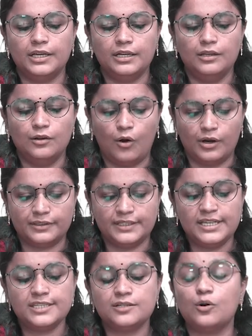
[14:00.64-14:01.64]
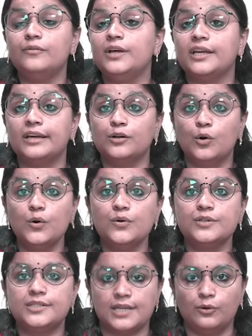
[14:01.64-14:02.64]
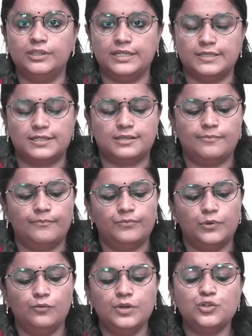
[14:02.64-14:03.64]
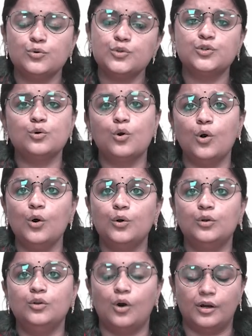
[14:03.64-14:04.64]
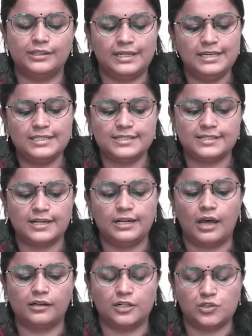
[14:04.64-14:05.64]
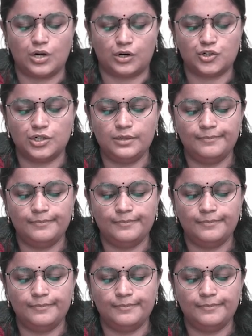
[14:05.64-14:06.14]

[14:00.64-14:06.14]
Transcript: northeast or we can go southeast. We choose to go northeast in our construction.